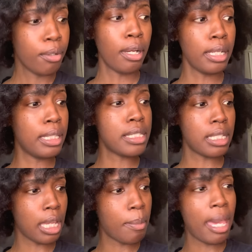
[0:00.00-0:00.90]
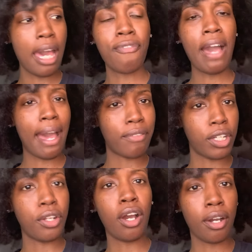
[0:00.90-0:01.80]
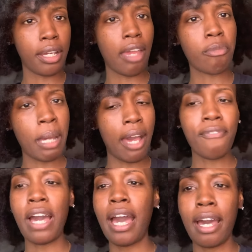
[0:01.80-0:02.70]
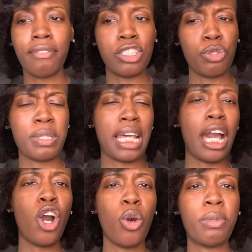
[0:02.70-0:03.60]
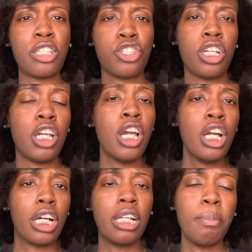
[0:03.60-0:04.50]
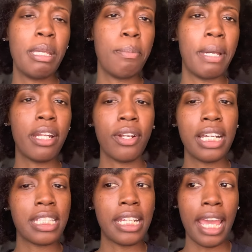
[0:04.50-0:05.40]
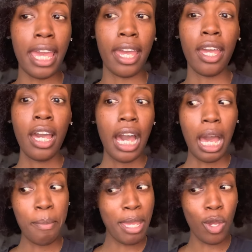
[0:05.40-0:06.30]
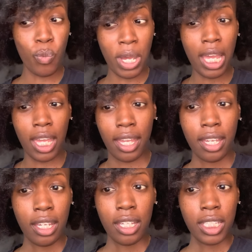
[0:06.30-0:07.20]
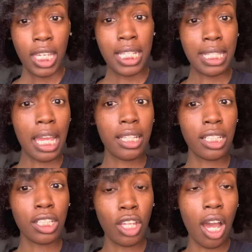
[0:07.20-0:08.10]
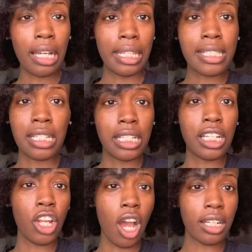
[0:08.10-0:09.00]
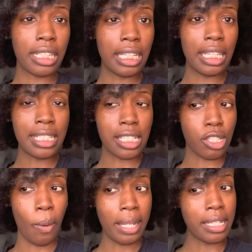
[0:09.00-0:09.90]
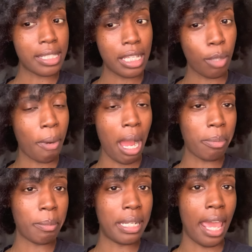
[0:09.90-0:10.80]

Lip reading: girl, you listen, give me high five. And the dog gave him high five. And she was like, I hope that you're going to be better as a dad. I mean, what? He said that the dog listened and the dog did listen. So I didn't see the problem in